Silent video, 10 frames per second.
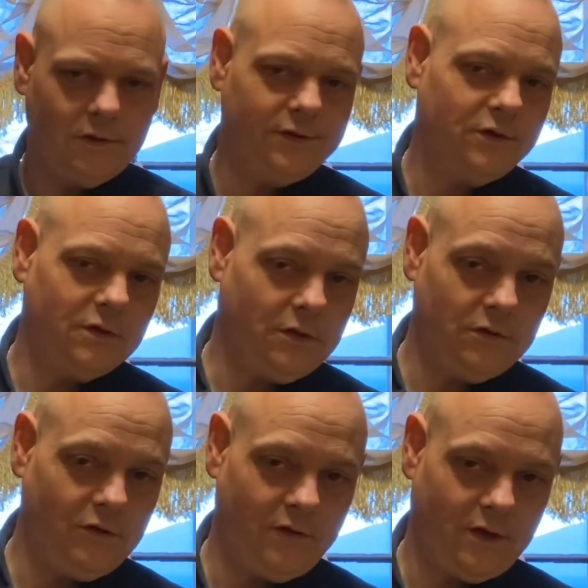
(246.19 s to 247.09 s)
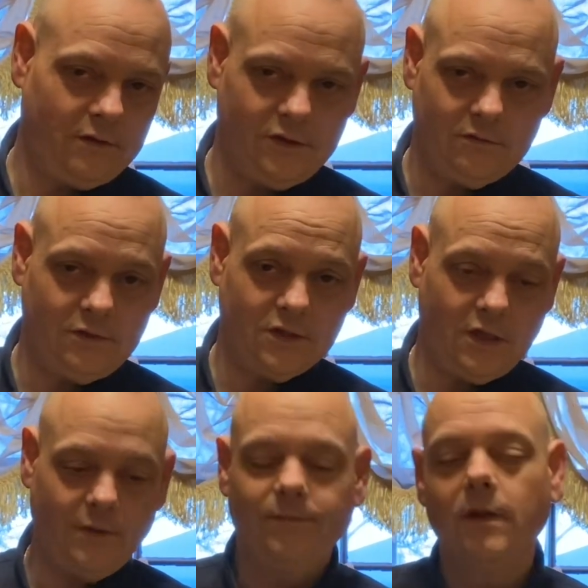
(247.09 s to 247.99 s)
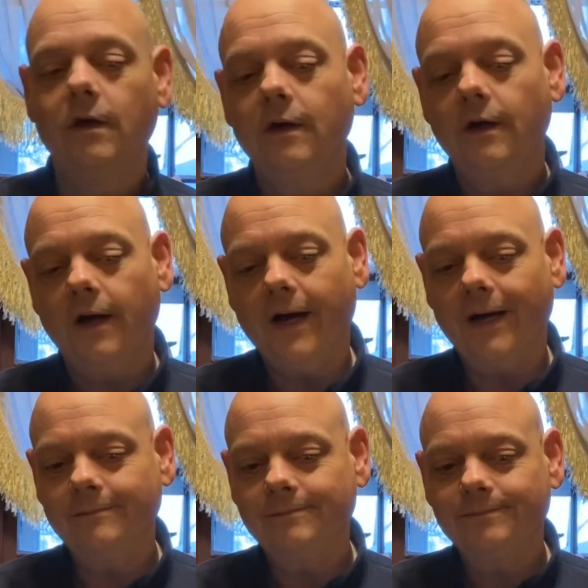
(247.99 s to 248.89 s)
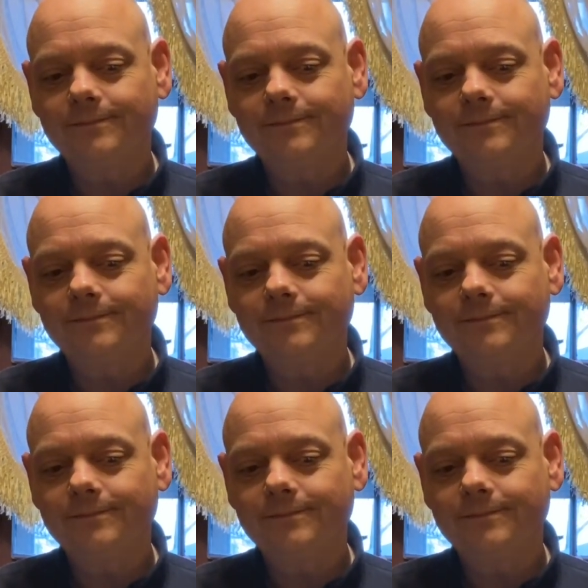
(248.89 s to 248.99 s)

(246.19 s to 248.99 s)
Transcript: Seriously, don't do that. Just kidding. Um,